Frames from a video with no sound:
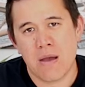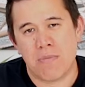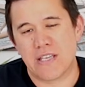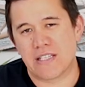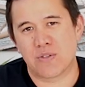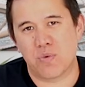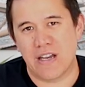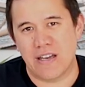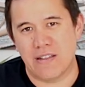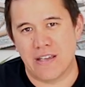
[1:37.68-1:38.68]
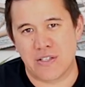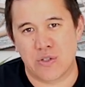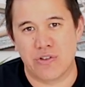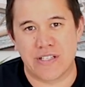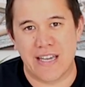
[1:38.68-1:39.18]
But this is where their
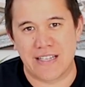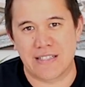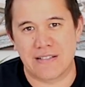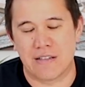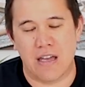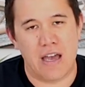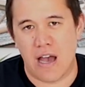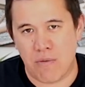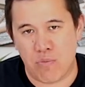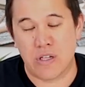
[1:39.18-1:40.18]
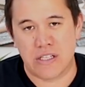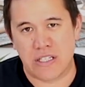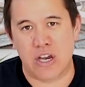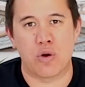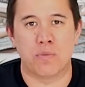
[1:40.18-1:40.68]
story takes a really
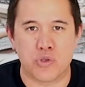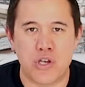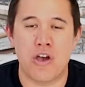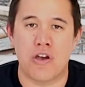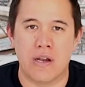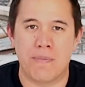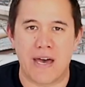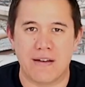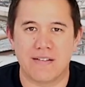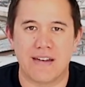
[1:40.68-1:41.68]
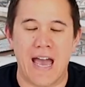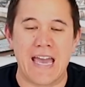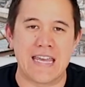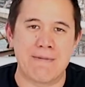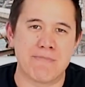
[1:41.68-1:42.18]
terrible turn. About
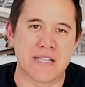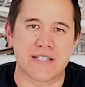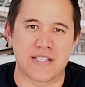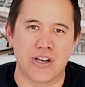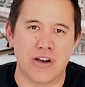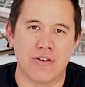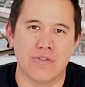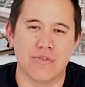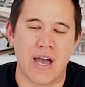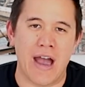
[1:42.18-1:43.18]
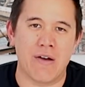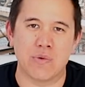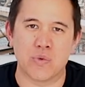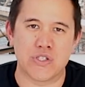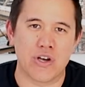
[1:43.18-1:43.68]
18 months ago,
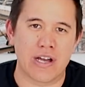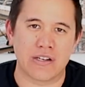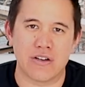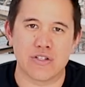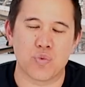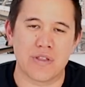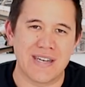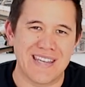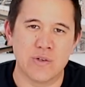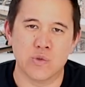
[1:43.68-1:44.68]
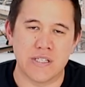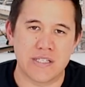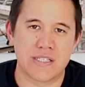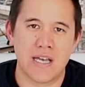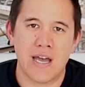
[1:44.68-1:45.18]
Harry was diagnosed with an
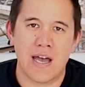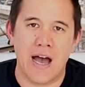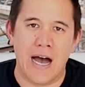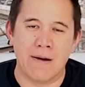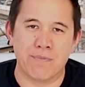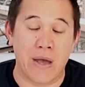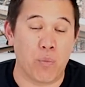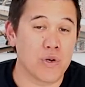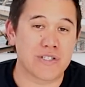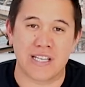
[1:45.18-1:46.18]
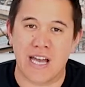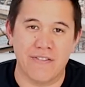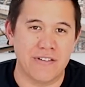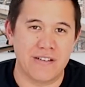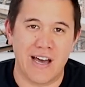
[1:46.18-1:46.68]
illness that wasn't
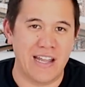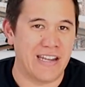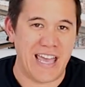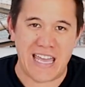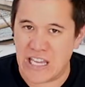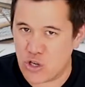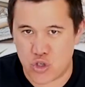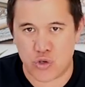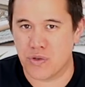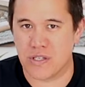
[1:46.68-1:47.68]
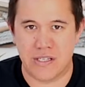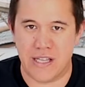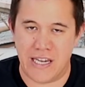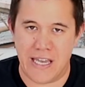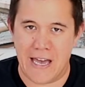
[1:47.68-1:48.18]
covered under any insurances
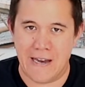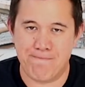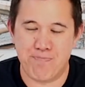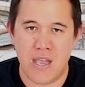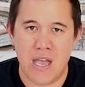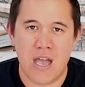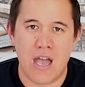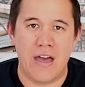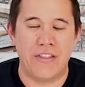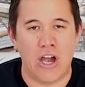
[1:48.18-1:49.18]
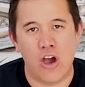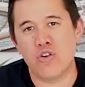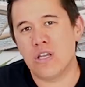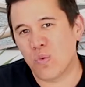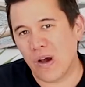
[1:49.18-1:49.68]
that he had. And the
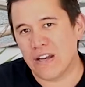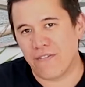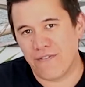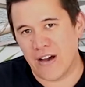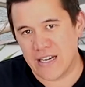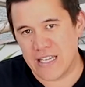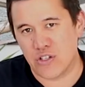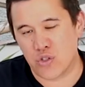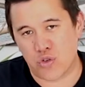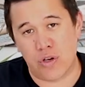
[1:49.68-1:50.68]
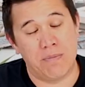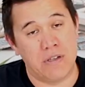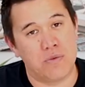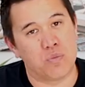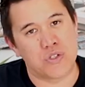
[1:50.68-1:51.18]
only way to fund his
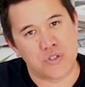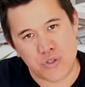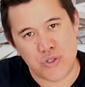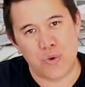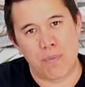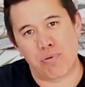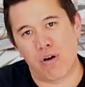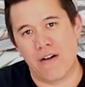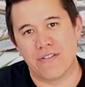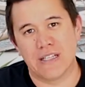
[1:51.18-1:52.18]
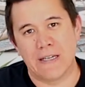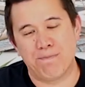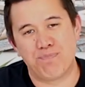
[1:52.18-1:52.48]
treatment was to do it privately.